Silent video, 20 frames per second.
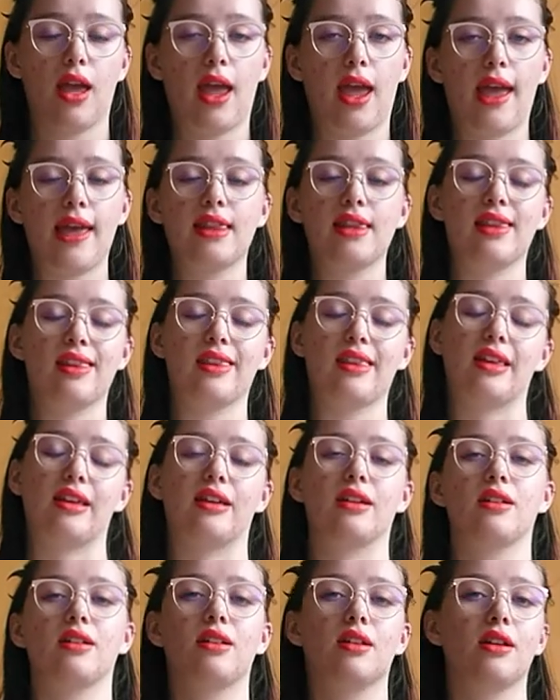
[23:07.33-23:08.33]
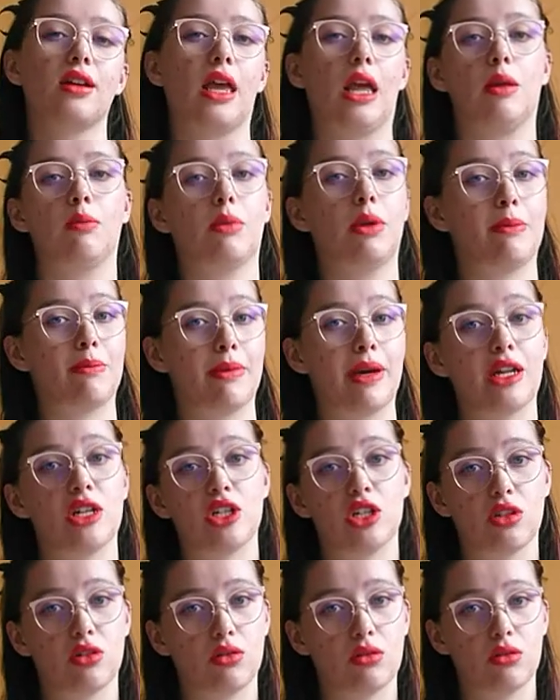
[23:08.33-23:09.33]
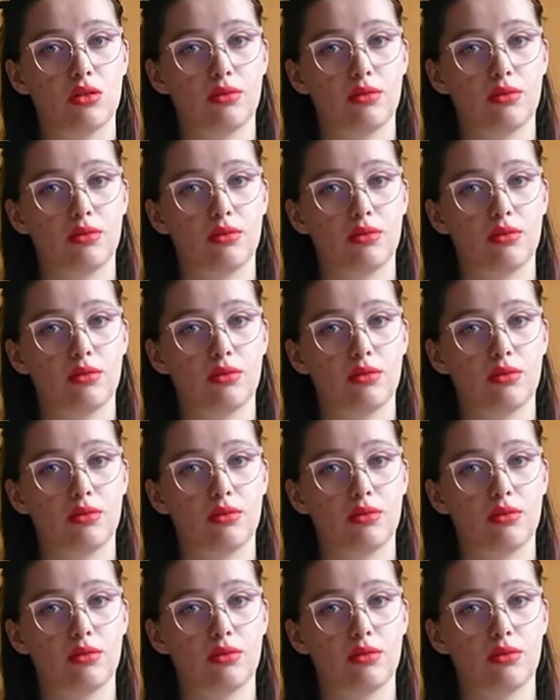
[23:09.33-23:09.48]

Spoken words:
anything can be magical.